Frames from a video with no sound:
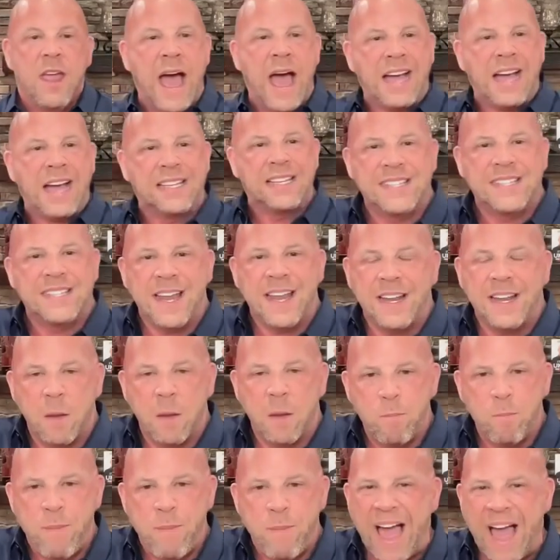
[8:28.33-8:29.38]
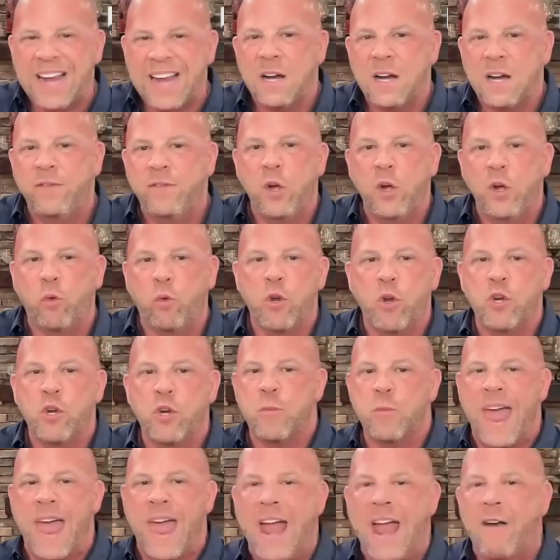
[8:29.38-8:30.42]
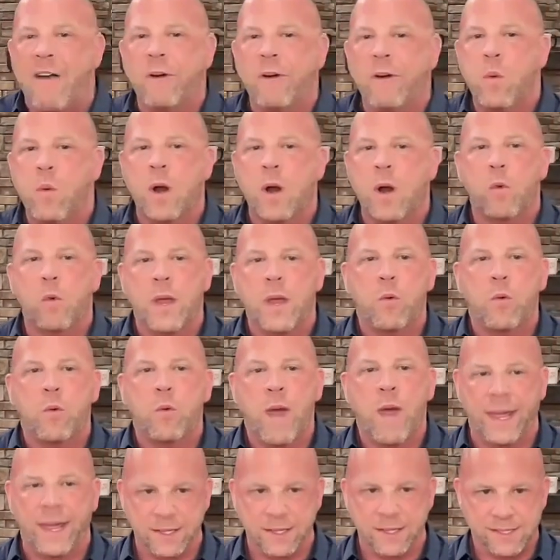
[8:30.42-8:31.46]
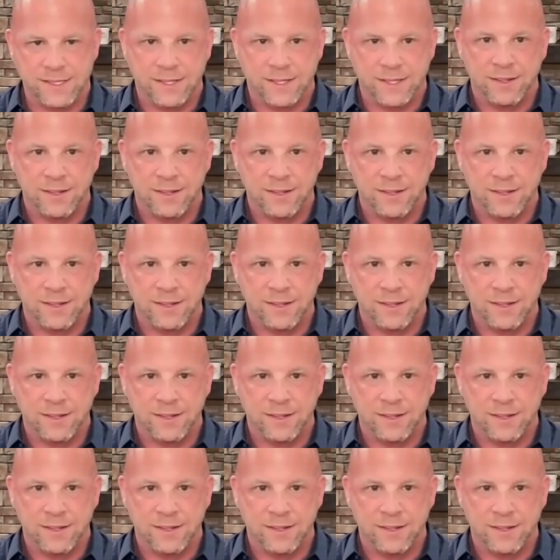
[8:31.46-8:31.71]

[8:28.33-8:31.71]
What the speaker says: I sat in the back of the room everywhere we went,